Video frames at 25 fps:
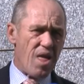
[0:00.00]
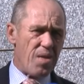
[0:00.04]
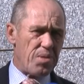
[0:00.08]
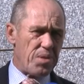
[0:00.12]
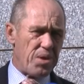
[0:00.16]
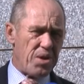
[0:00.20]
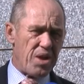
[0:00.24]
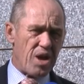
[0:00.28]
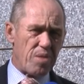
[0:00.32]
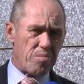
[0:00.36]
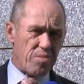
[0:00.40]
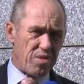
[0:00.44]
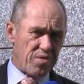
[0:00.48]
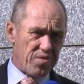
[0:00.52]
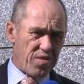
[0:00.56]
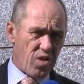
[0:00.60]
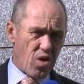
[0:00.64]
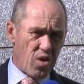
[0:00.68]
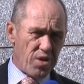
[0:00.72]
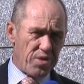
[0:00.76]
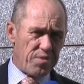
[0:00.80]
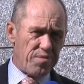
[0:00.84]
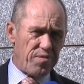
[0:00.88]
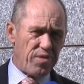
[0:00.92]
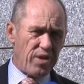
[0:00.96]
the number of
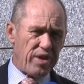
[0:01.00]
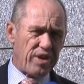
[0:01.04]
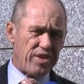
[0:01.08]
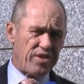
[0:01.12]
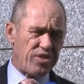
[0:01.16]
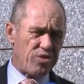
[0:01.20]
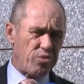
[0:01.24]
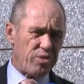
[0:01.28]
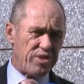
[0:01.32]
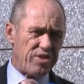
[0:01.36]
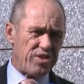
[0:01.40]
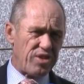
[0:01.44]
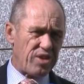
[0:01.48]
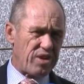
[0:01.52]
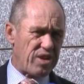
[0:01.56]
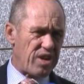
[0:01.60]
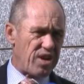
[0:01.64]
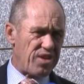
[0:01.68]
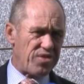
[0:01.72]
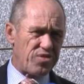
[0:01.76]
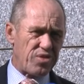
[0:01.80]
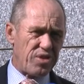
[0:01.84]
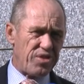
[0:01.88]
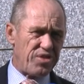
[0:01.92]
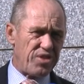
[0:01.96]
conflicts which a
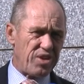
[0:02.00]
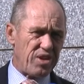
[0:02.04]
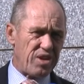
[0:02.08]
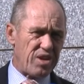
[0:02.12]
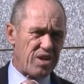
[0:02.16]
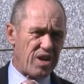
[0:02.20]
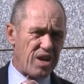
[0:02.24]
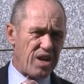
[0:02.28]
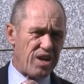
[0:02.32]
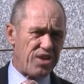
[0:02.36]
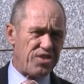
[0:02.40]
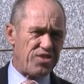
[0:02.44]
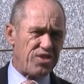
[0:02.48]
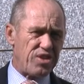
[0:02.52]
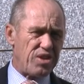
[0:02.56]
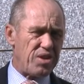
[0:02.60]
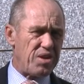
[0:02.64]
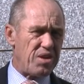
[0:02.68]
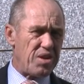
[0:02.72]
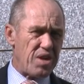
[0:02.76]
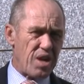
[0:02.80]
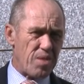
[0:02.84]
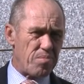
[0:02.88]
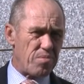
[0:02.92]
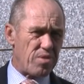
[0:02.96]
country's engaged
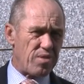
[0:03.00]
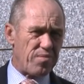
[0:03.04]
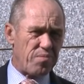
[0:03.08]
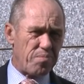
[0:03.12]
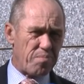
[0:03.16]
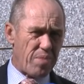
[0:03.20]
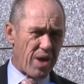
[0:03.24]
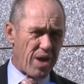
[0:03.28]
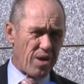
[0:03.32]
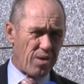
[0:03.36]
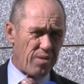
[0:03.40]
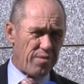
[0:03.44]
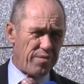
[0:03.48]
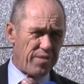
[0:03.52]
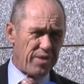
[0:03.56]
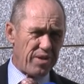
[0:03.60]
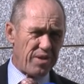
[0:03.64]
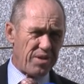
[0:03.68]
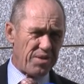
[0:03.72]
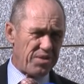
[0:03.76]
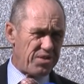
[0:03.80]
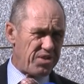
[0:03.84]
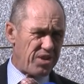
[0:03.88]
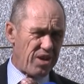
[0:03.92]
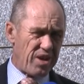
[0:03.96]
in, number of
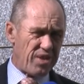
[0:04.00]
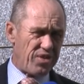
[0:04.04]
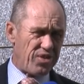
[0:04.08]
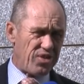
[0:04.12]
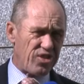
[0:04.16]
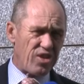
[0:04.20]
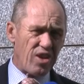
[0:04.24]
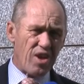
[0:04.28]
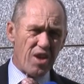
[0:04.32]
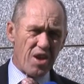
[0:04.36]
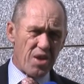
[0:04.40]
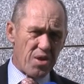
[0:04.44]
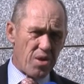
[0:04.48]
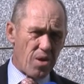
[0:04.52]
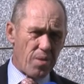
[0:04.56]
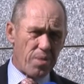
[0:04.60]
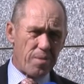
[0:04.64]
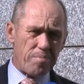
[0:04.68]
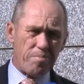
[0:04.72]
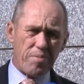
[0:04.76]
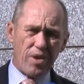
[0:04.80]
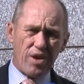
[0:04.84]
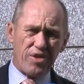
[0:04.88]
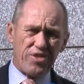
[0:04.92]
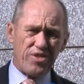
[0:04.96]
battlefield deaths, and on the
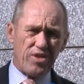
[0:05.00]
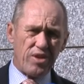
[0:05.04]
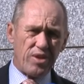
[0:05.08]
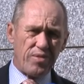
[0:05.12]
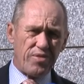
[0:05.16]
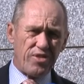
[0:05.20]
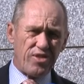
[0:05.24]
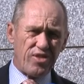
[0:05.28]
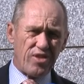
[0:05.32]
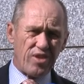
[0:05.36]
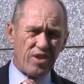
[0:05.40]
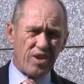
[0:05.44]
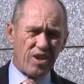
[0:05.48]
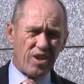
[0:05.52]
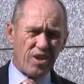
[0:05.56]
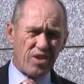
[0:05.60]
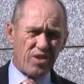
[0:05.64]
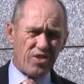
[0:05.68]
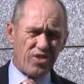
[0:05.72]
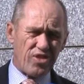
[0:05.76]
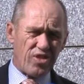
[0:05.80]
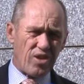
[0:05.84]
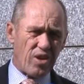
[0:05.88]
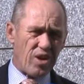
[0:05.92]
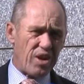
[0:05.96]
positive
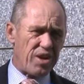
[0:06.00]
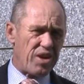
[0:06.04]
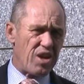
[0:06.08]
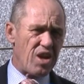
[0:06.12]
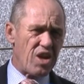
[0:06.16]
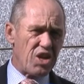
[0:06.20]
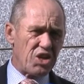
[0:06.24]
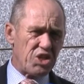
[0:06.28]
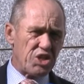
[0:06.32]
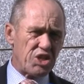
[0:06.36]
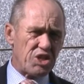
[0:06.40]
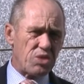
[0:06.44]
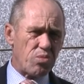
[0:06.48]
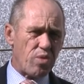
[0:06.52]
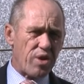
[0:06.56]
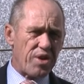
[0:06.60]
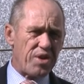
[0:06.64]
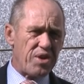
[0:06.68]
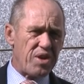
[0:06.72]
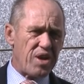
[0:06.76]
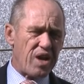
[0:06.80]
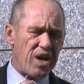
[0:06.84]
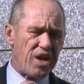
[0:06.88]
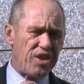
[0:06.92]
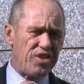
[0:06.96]
side, just what a
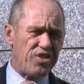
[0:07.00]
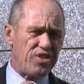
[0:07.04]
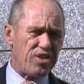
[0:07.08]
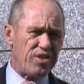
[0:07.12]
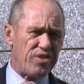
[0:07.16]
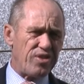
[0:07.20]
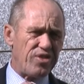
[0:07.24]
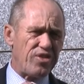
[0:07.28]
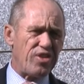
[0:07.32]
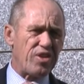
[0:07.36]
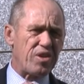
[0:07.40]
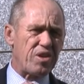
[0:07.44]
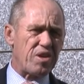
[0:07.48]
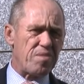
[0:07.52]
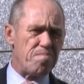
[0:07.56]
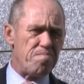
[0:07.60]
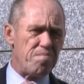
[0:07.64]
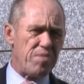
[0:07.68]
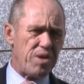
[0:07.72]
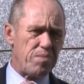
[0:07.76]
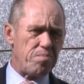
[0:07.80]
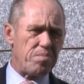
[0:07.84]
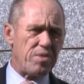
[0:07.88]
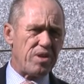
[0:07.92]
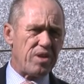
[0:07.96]
nation's
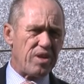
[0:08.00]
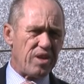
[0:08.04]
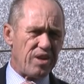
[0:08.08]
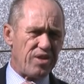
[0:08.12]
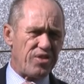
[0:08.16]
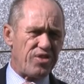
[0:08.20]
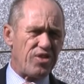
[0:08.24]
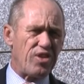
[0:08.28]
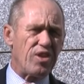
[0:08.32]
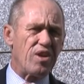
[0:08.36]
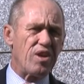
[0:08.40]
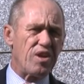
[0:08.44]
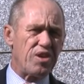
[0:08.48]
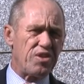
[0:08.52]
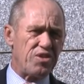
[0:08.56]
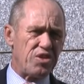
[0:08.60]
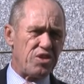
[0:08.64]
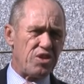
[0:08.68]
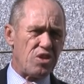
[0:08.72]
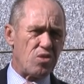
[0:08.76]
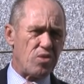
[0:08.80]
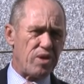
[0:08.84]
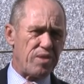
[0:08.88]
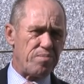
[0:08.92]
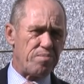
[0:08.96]
commitment is to
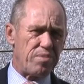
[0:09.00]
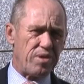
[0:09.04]
UN